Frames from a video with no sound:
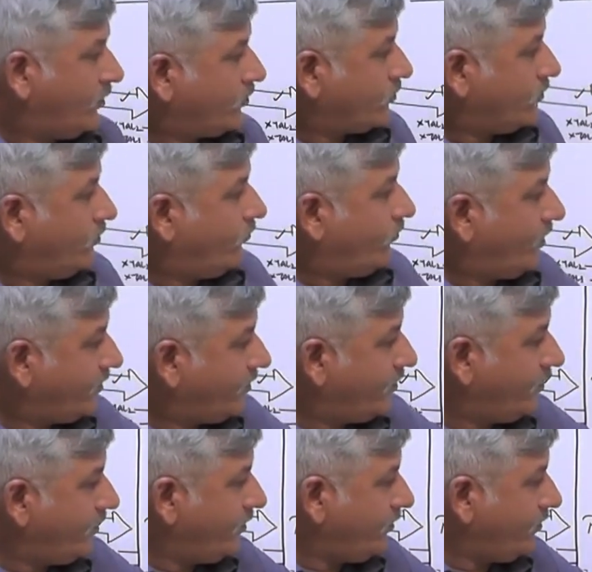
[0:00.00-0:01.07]
So one
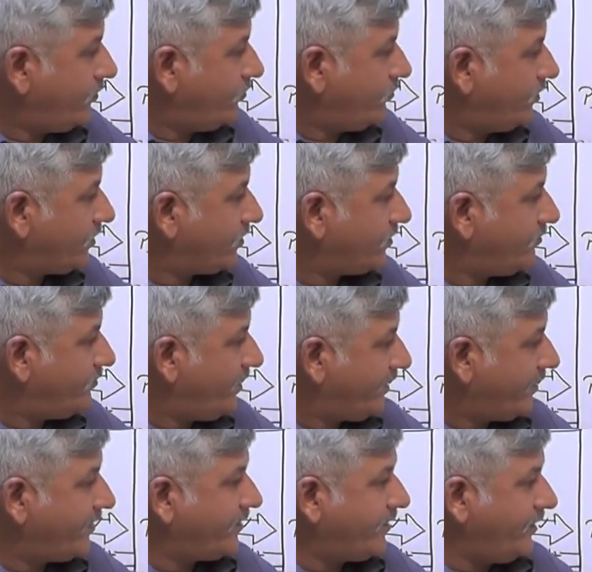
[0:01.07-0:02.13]
thing, you just make
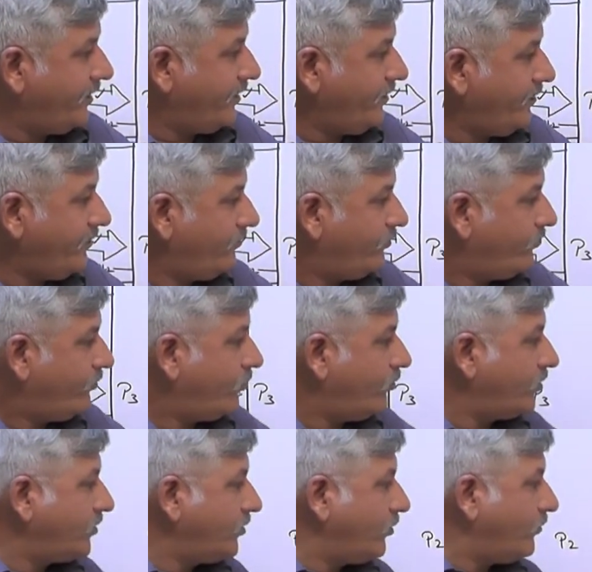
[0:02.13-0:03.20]
it clear,
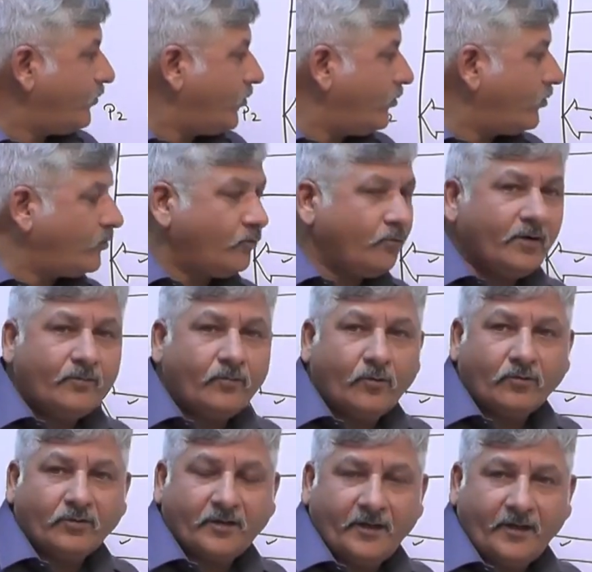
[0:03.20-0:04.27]
port 0, port 2 and
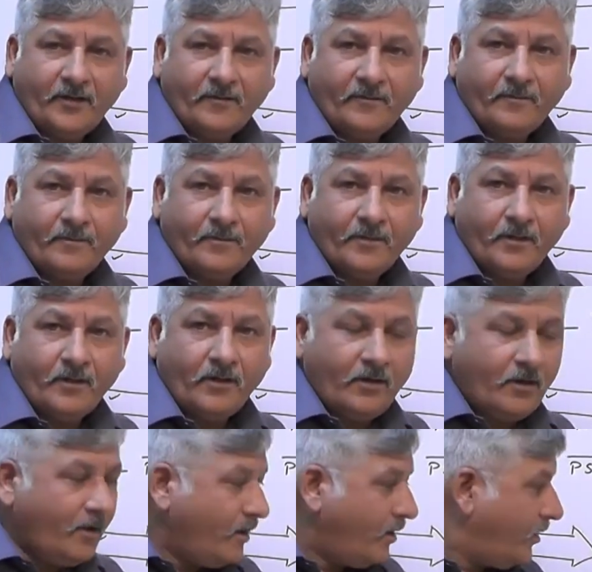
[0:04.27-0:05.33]
port 3
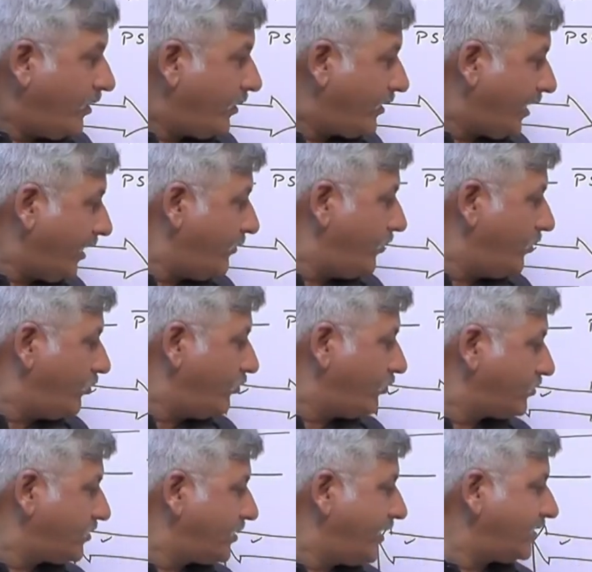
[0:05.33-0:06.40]
can be
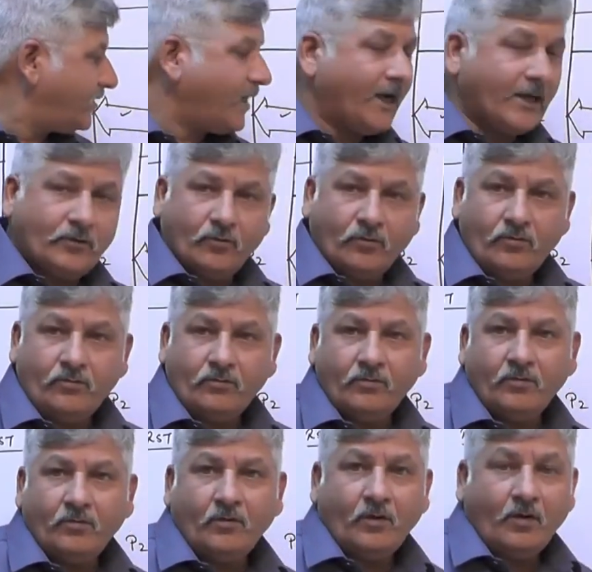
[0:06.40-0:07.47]
used as I/O
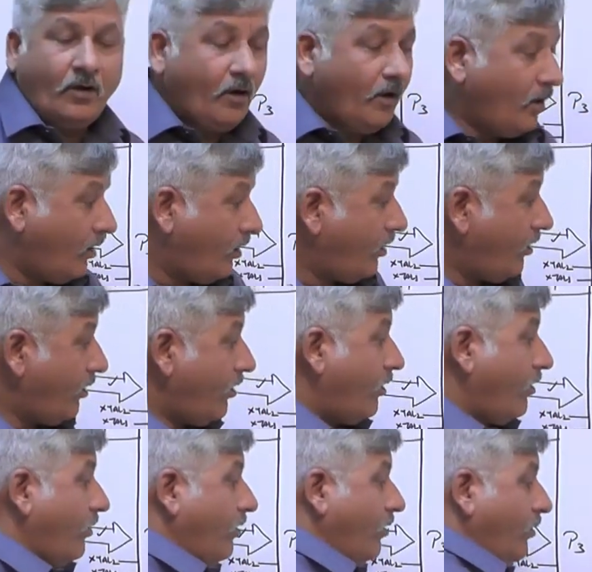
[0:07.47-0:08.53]

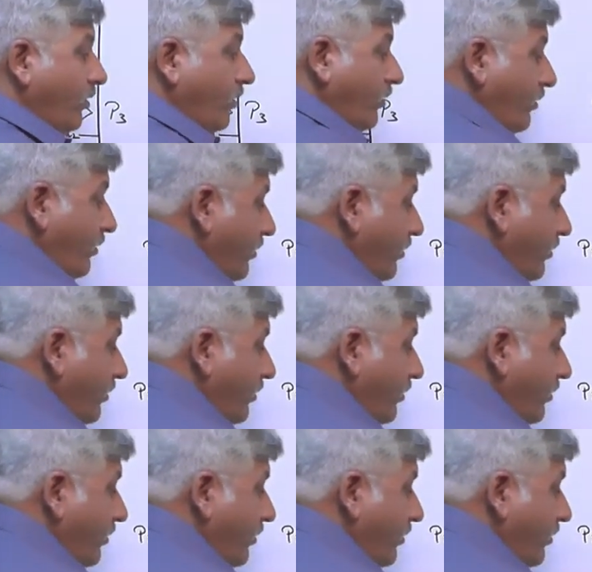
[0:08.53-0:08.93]
or